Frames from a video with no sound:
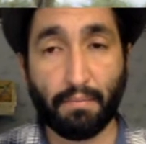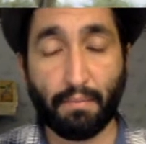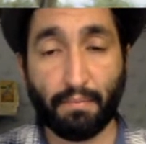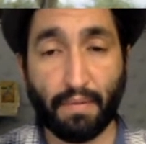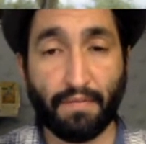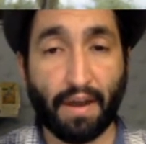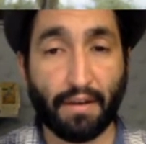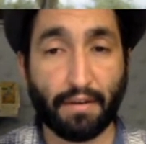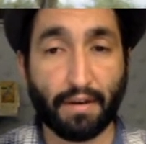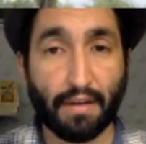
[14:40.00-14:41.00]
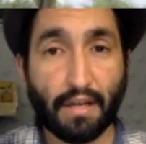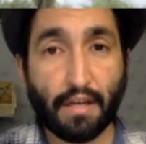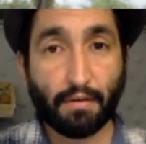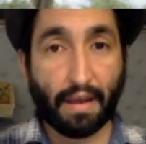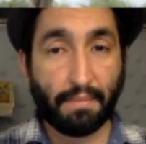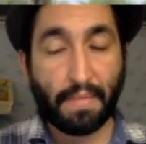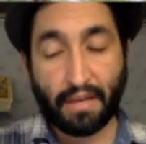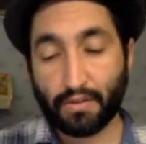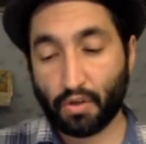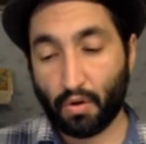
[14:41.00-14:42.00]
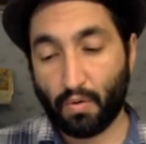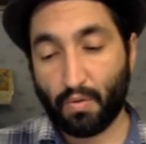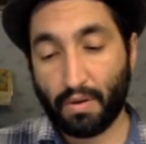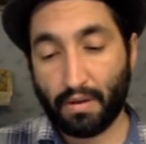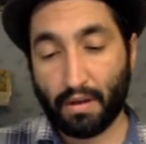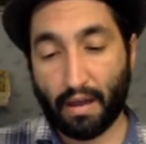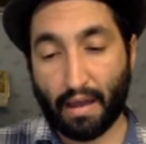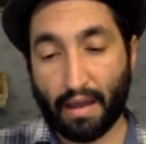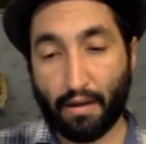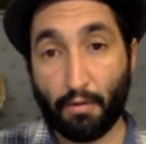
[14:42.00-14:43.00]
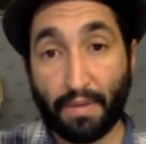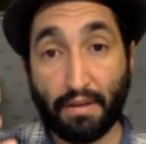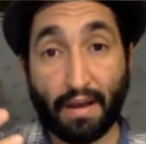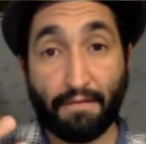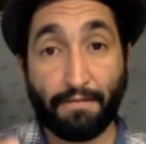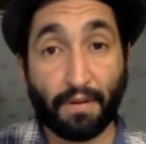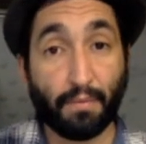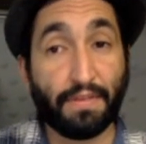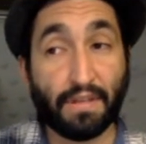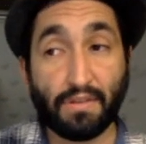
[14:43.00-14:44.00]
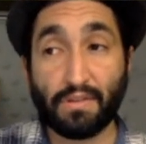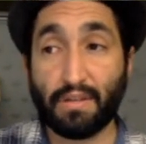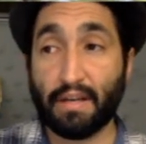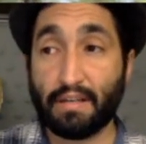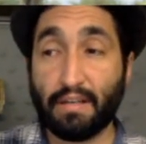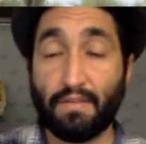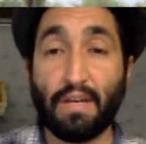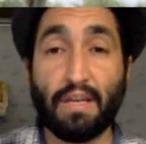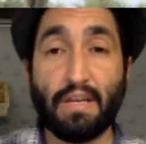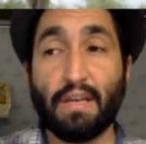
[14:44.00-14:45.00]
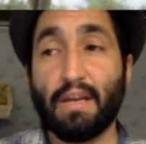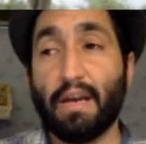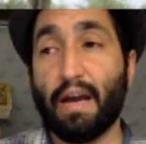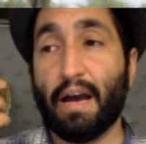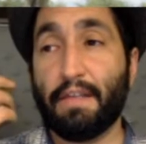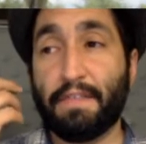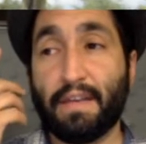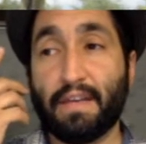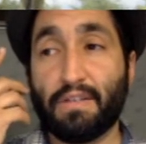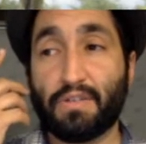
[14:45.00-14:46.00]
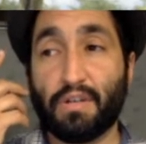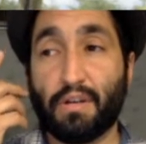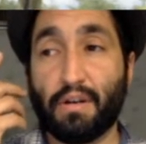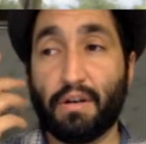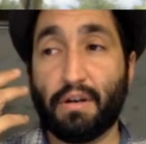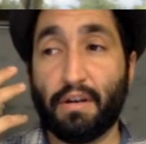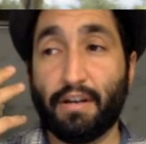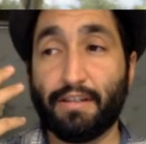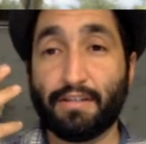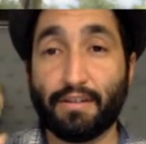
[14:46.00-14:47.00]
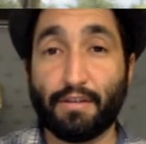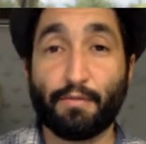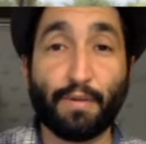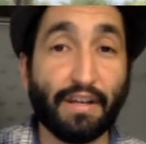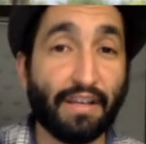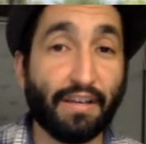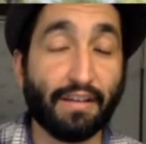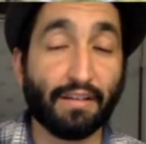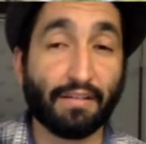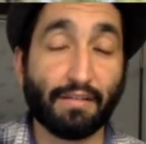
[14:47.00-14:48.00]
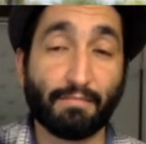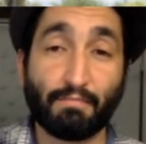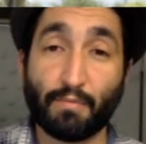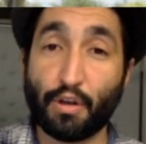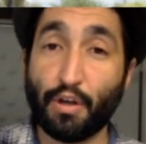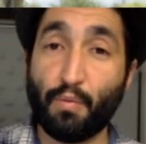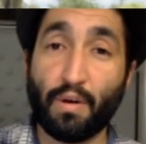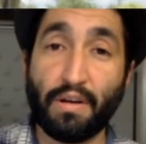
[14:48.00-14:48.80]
evaluate. Okay, so I hope that you have fun with this activity. I think it's a really good one.